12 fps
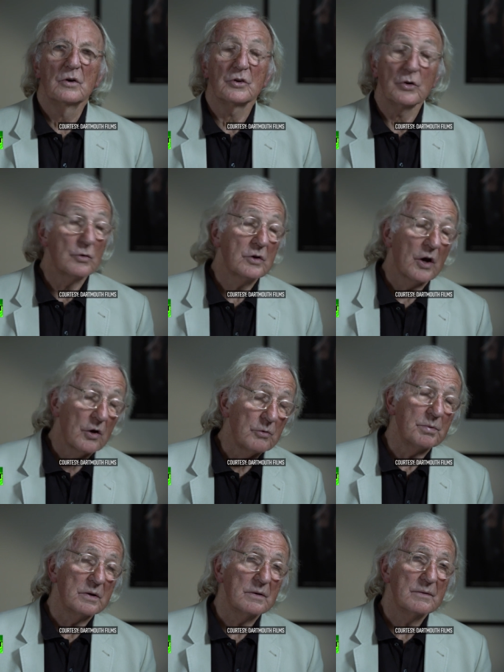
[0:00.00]
you
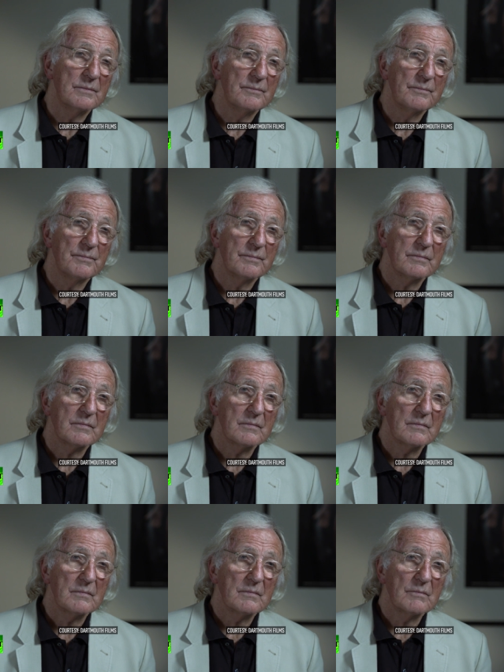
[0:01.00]
cope
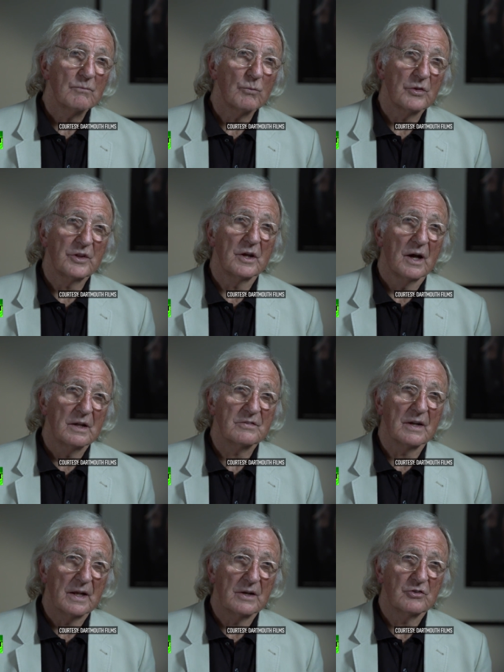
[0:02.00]
with the
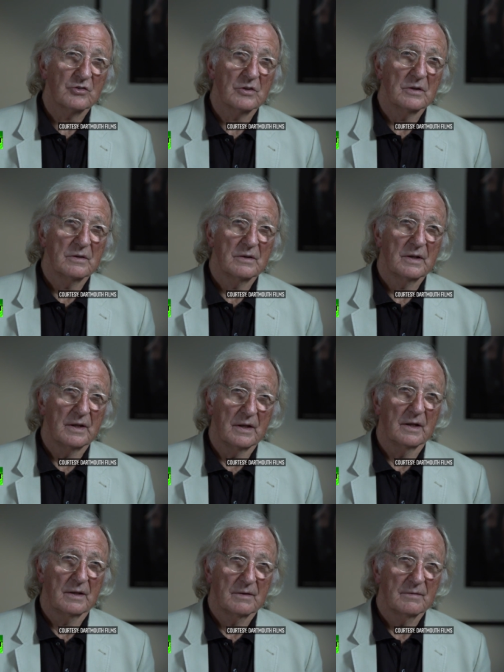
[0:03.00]
isolation here.